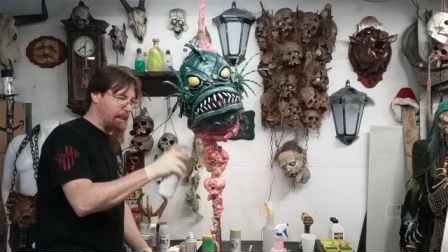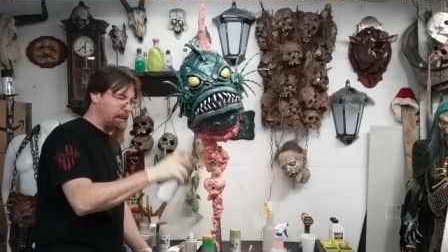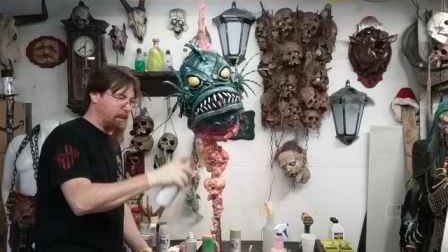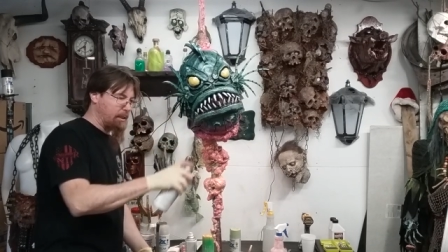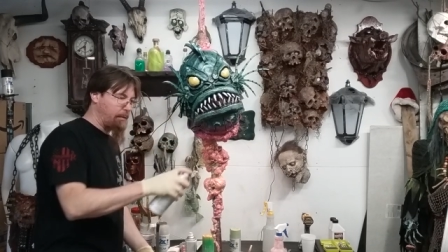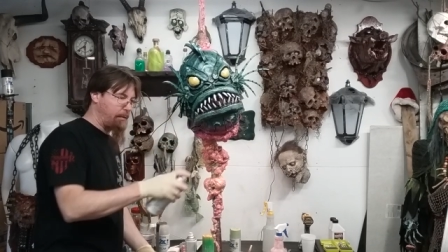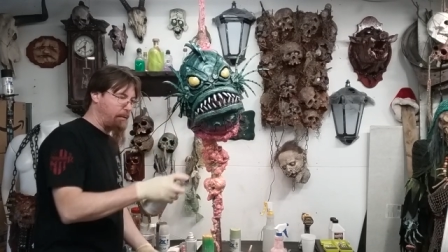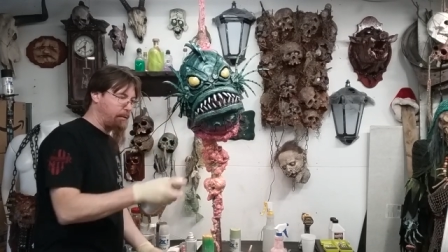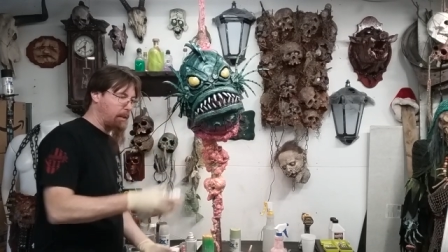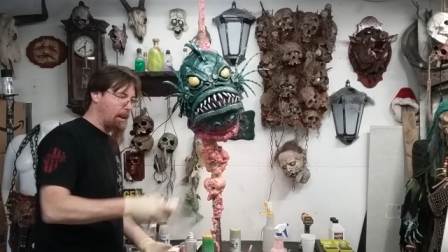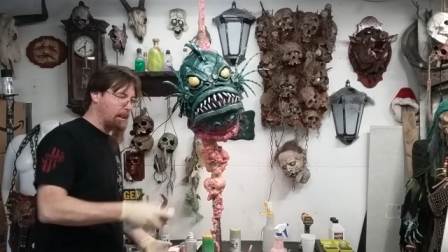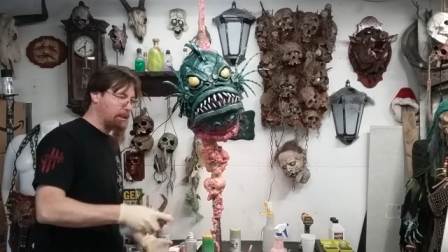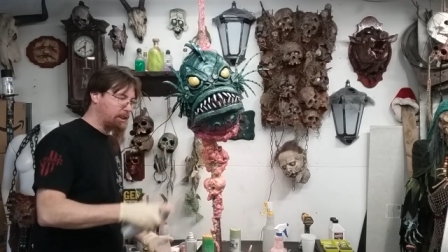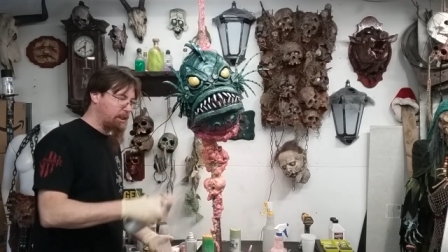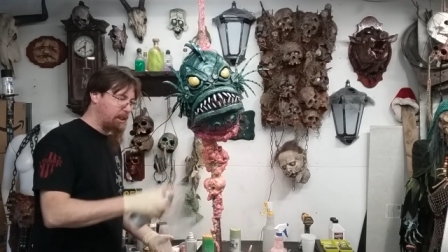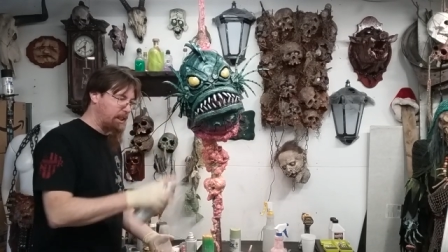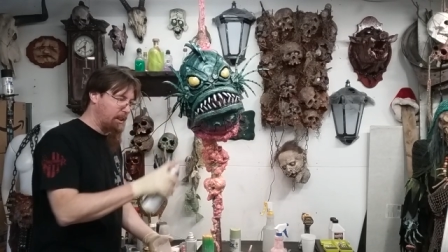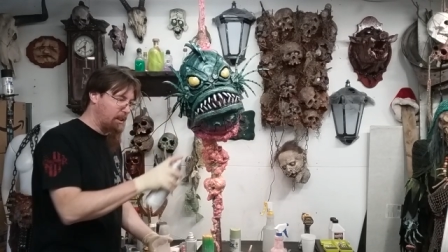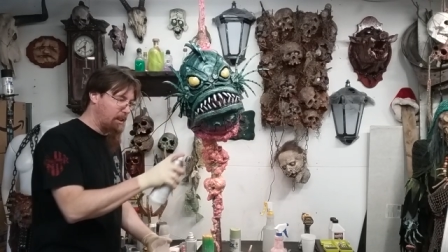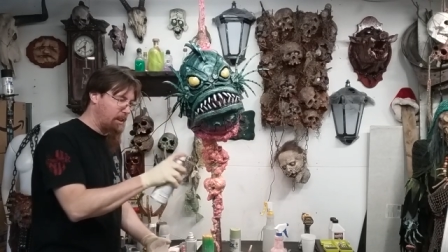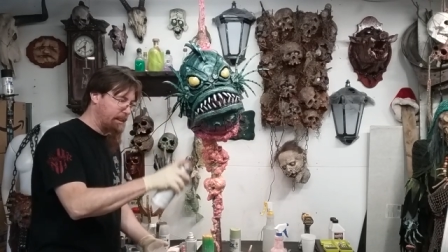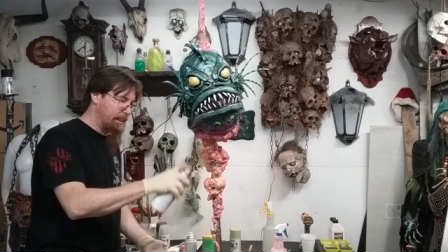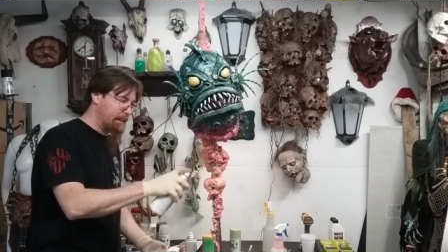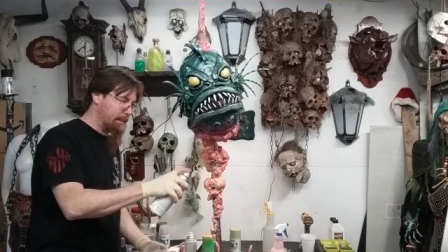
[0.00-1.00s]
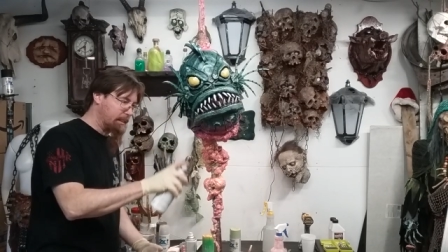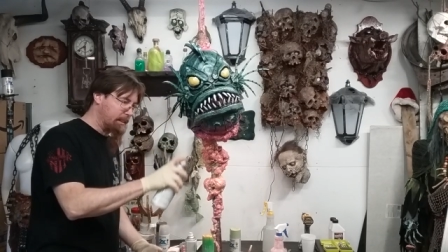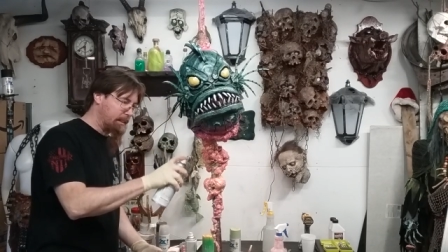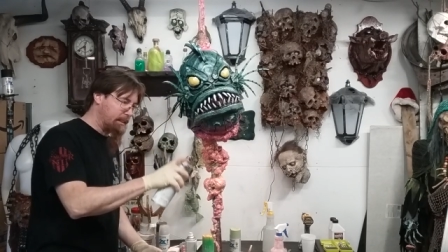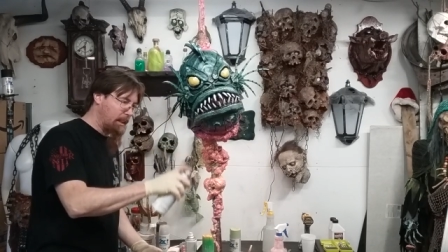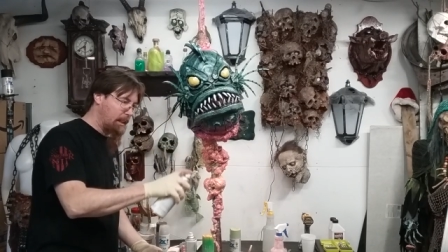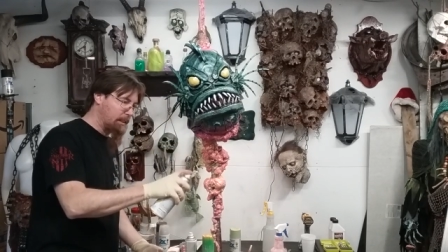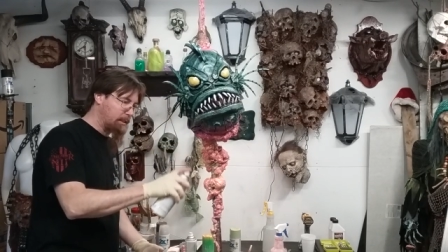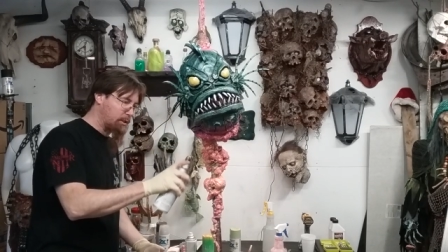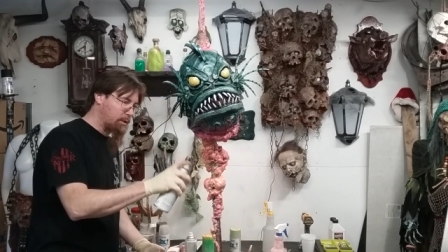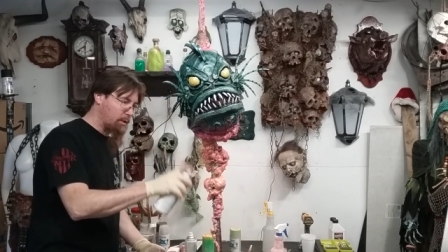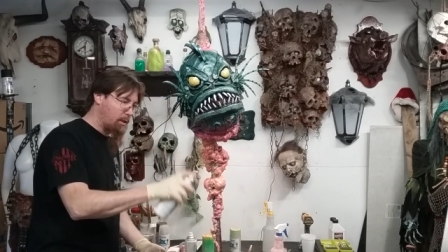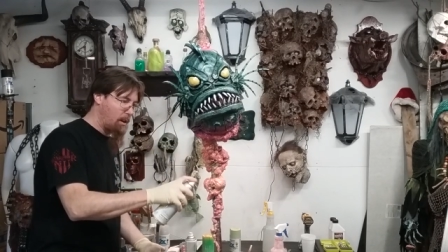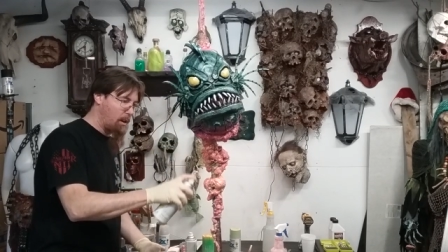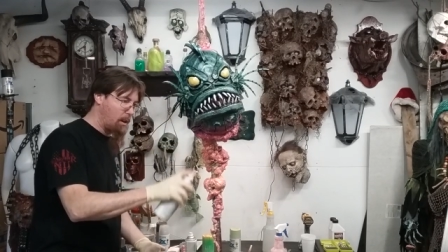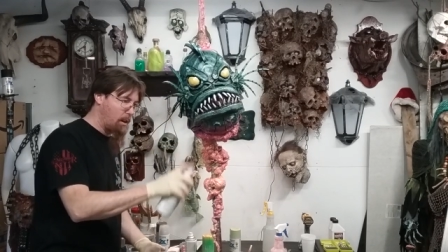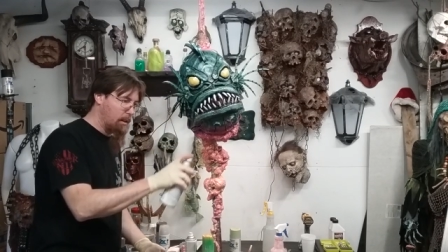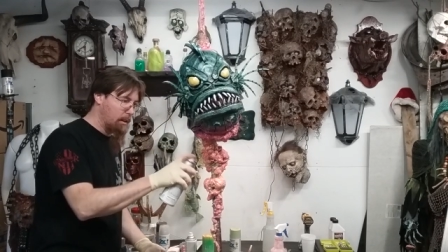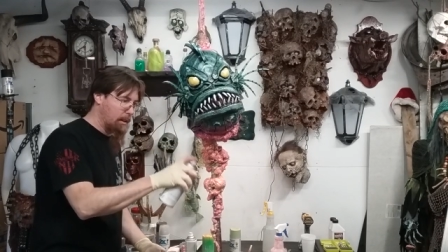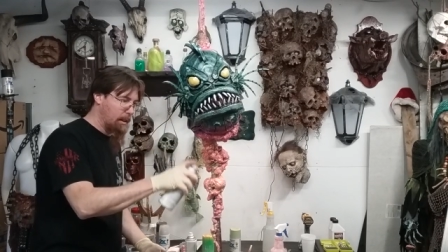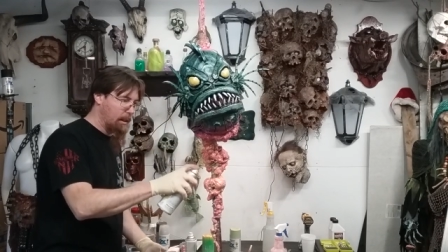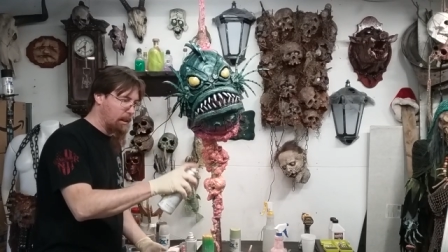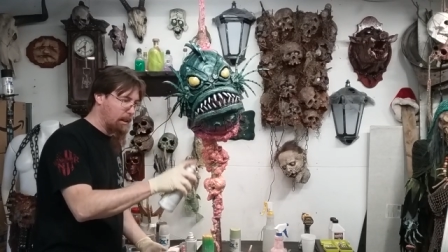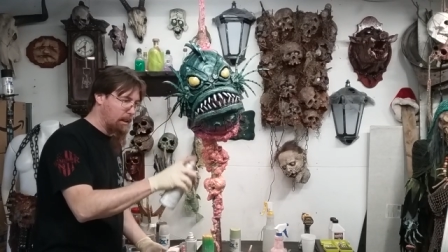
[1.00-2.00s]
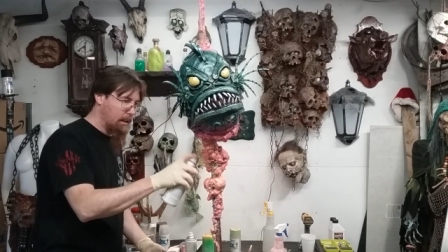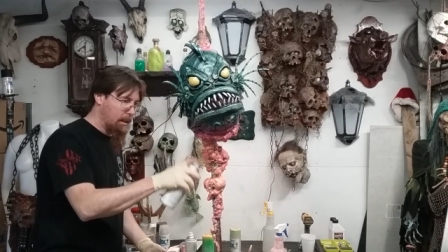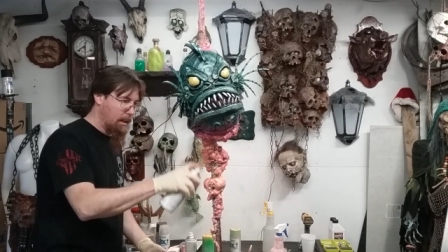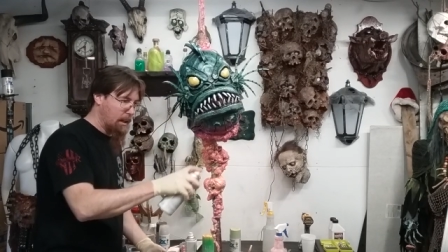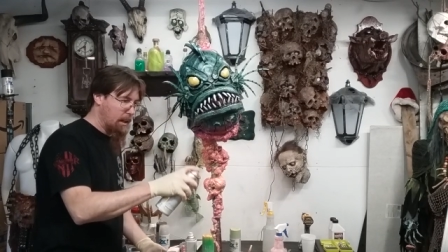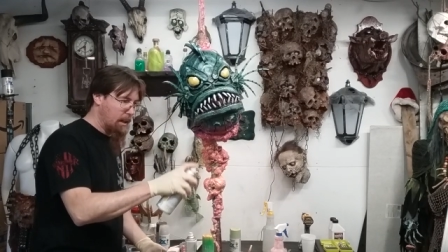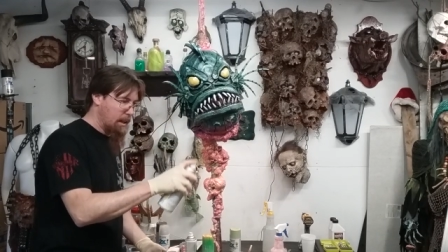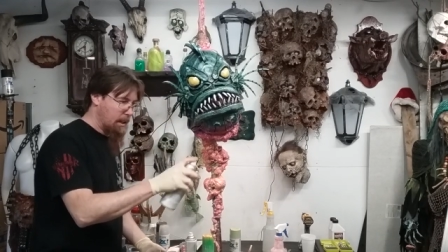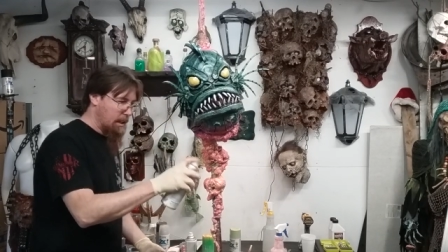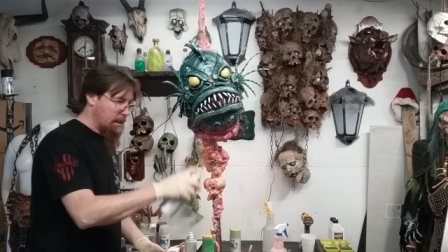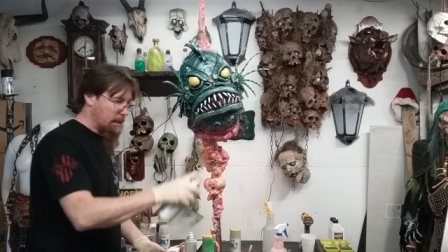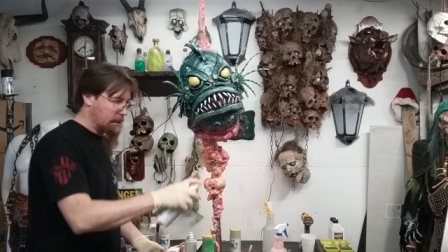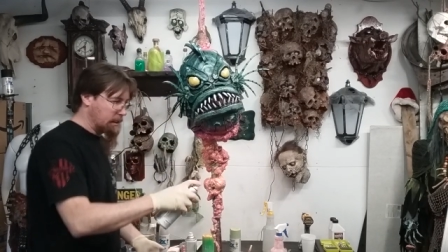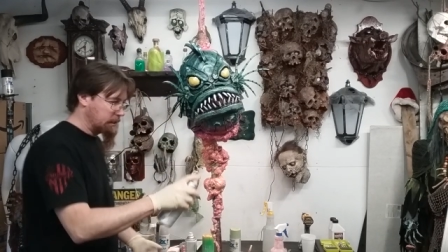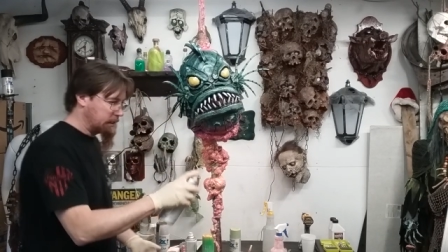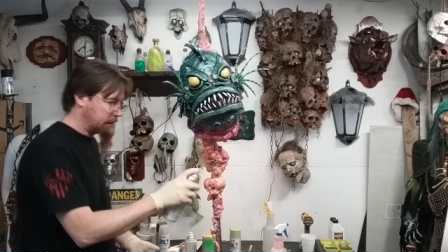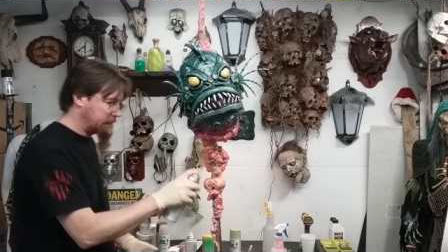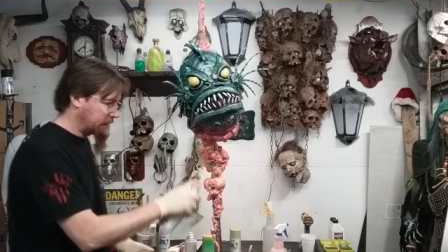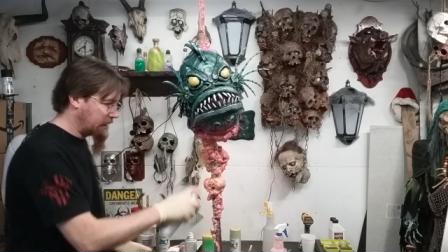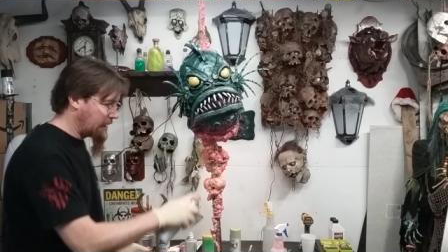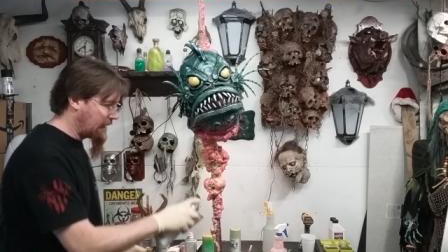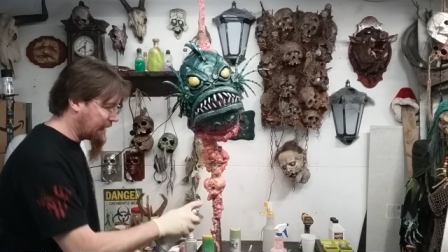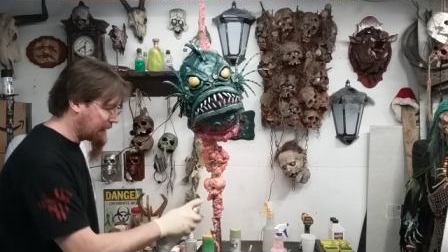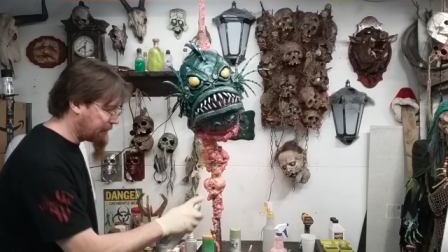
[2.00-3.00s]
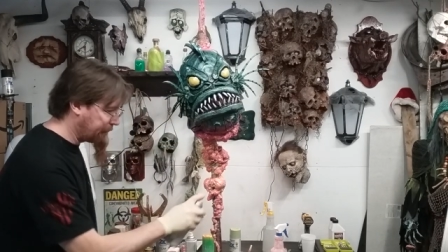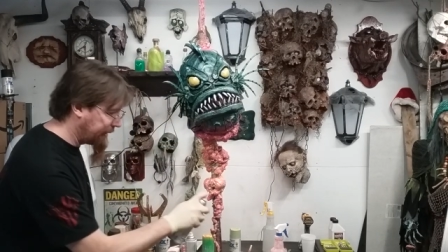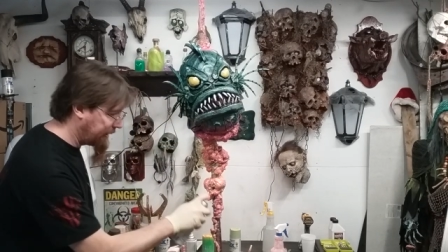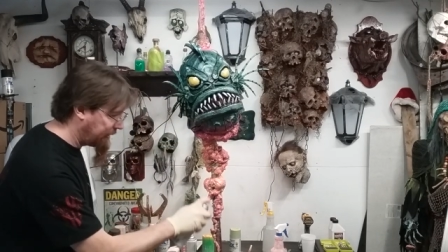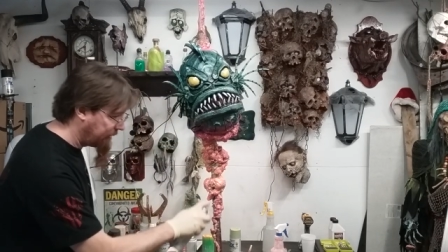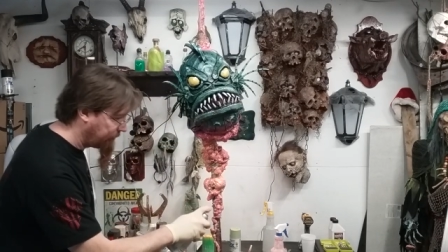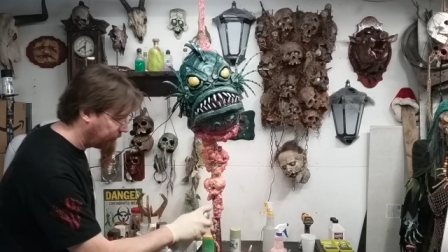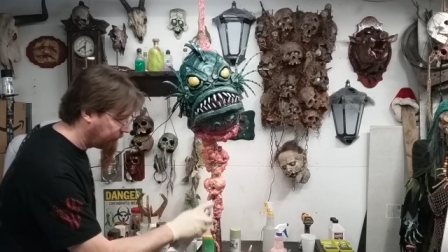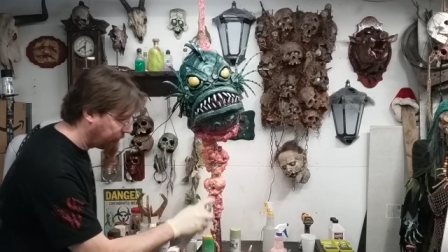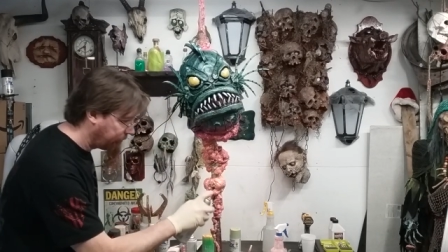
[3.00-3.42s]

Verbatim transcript: a fresh kill and his guts are all slimy.